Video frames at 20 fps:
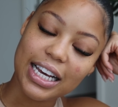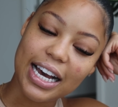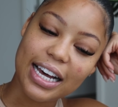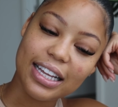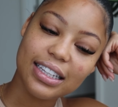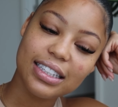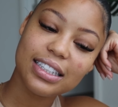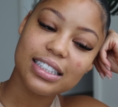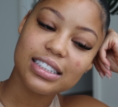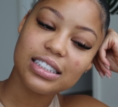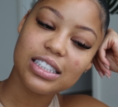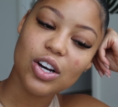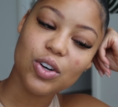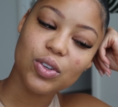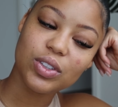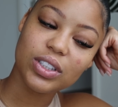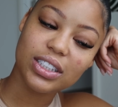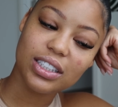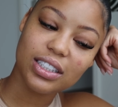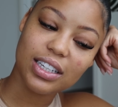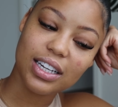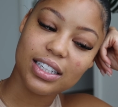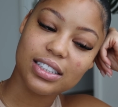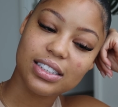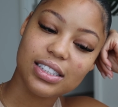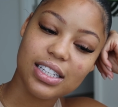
I think that's the only thing I can